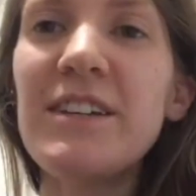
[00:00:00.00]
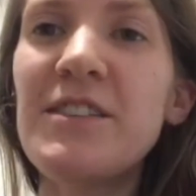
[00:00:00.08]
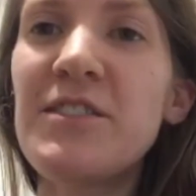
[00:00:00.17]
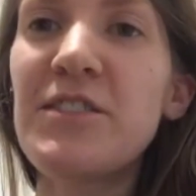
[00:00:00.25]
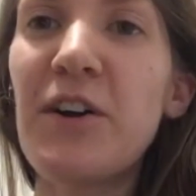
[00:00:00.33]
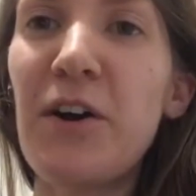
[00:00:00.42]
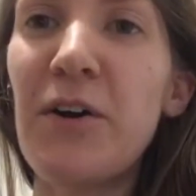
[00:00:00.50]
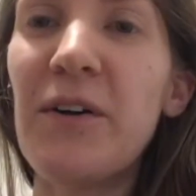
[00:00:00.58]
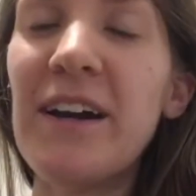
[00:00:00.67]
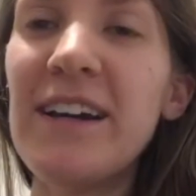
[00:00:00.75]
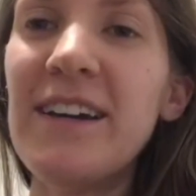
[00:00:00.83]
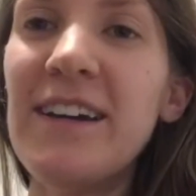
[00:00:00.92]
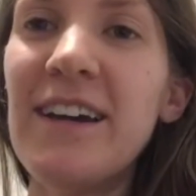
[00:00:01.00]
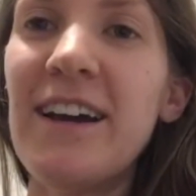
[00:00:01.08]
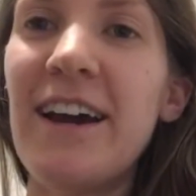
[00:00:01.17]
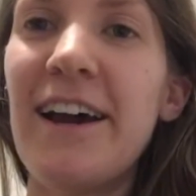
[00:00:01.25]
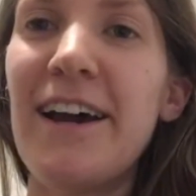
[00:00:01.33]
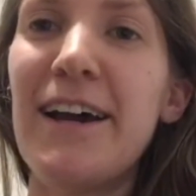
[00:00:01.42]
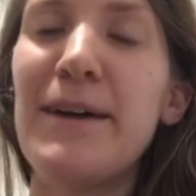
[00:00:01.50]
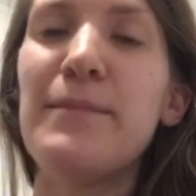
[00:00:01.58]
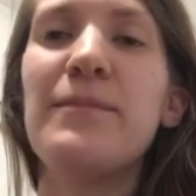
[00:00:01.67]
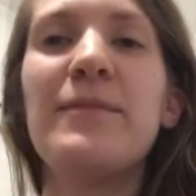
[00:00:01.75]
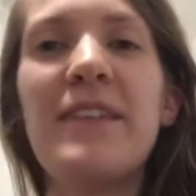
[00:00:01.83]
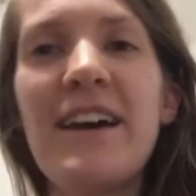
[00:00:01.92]
So,
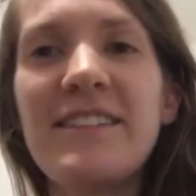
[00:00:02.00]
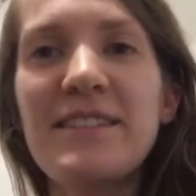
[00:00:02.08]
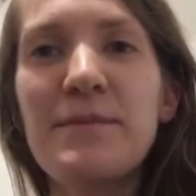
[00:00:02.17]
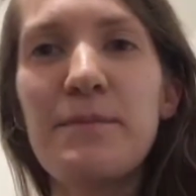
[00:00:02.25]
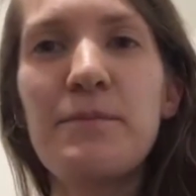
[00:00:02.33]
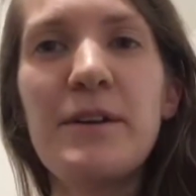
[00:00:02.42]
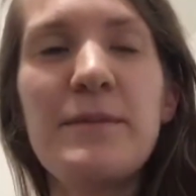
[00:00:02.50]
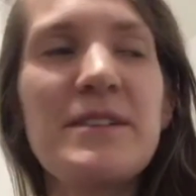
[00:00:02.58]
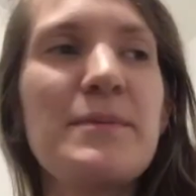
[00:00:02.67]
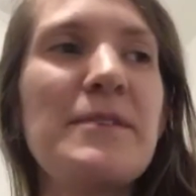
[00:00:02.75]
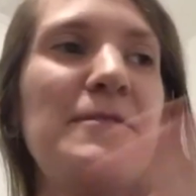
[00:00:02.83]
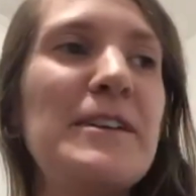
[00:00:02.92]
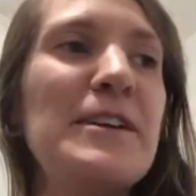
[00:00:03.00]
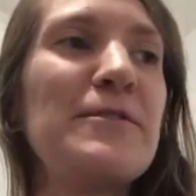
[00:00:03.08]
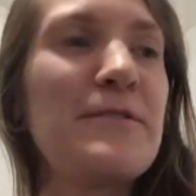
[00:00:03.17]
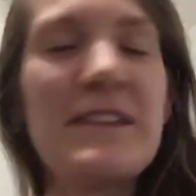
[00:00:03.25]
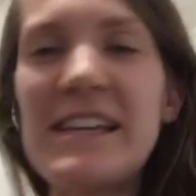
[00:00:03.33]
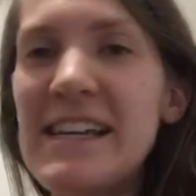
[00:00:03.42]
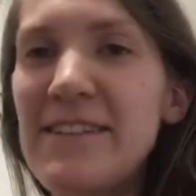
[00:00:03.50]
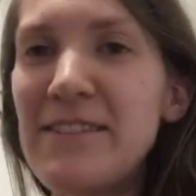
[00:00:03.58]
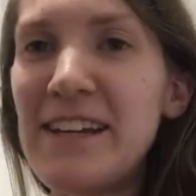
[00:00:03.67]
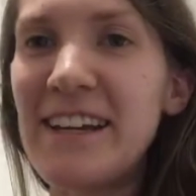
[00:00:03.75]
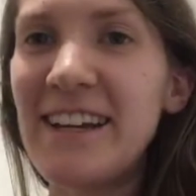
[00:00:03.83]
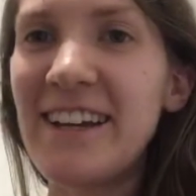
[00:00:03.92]
um, but that's pretty much my video for the
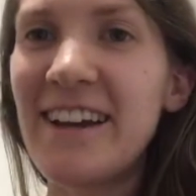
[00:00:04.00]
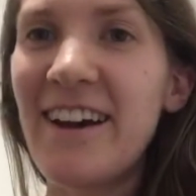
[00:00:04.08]
evening.